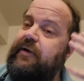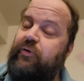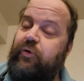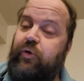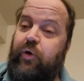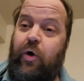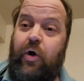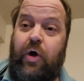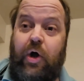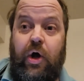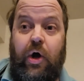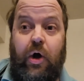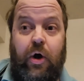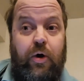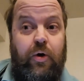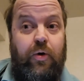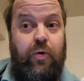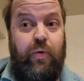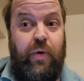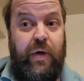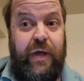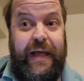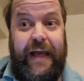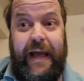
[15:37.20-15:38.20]
look
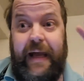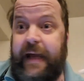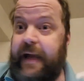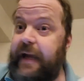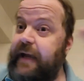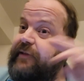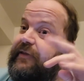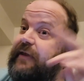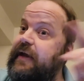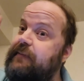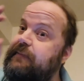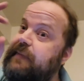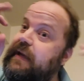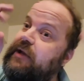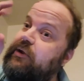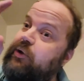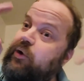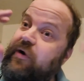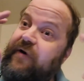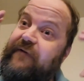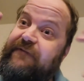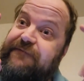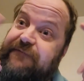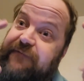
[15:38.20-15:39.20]
okay, they may
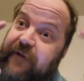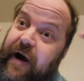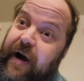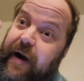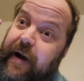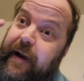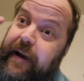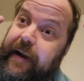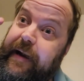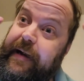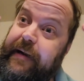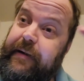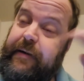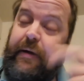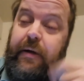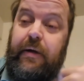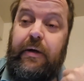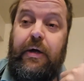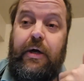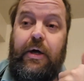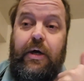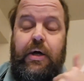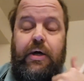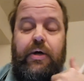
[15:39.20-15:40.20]
look fine
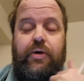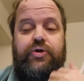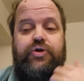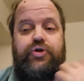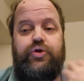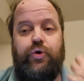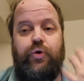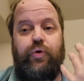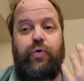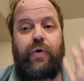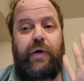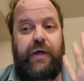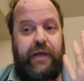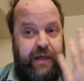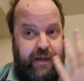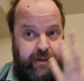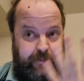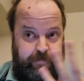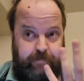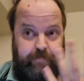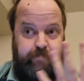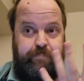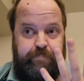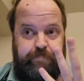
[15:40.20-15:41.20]

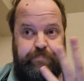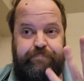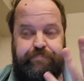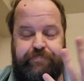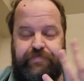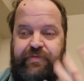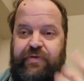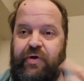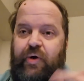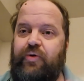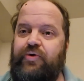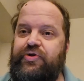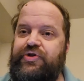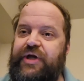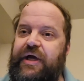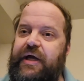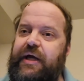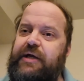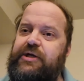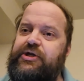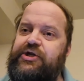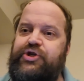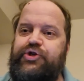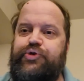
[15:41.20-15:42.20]
during those
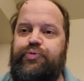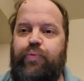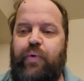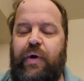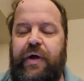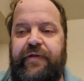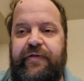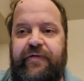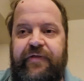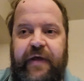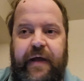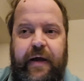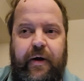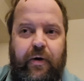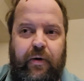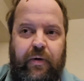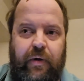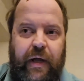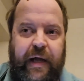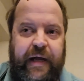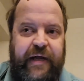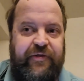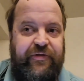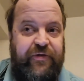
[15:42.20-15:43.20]
ages when they are
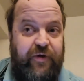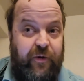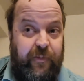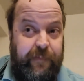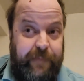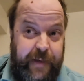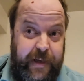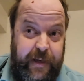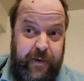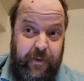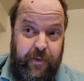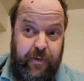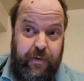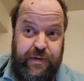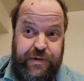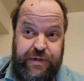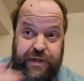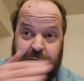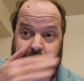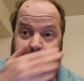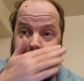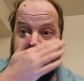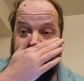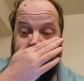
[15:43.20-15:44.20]
like their peers
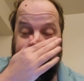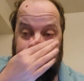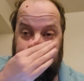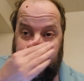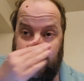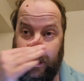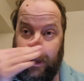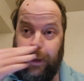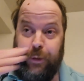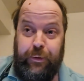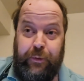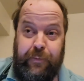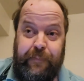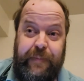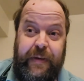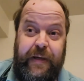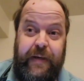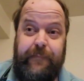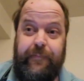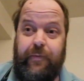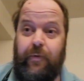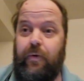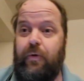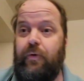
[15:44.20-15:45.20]
and need other
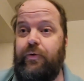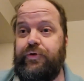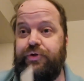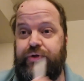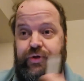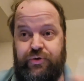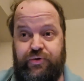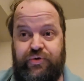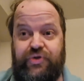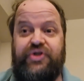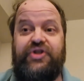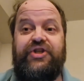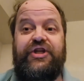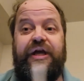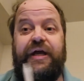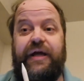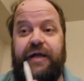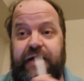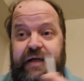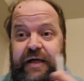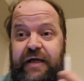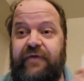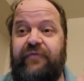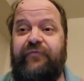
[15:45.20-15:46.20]
people to
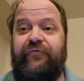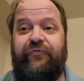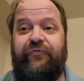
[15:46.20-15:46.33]
stand in